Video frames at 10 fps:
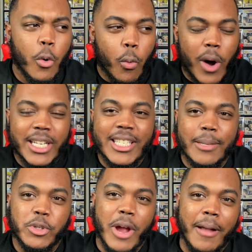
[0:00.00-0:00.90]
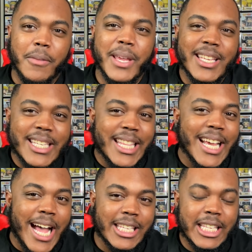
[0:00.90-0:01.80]
want to subscribe to me and see the
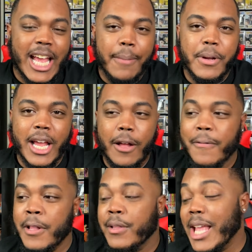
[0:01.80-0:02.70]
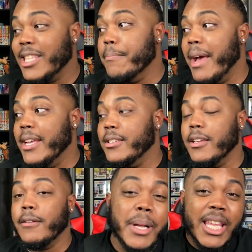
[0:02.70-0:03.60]
content that I put out, that's
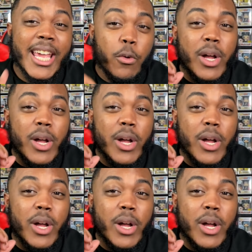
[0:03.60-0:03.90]
amazing. But to hit